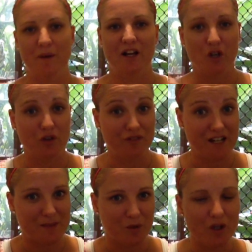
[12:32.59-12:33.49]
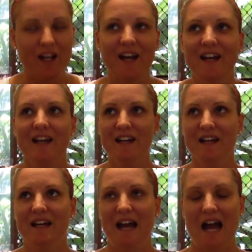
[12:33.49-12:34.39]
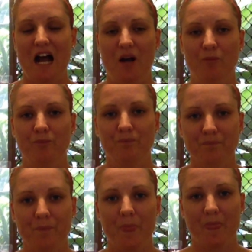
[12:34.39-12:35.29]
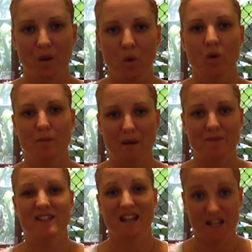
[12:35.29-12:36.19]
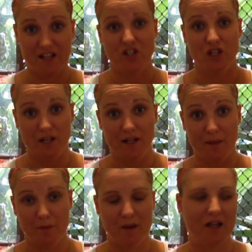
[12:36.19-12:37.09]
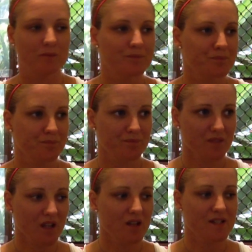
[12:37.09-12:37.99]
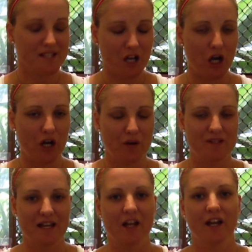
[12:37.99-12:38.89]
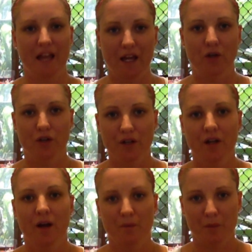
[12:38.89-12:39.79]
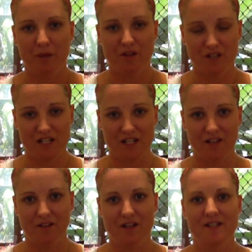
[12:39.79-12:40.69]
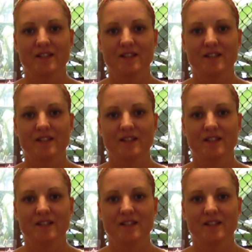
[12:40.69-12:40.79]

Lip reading: But good old Facebook, all the mums said, yes, you need a nappy bag. So I was like, okay, good. I'm not being ridiculous.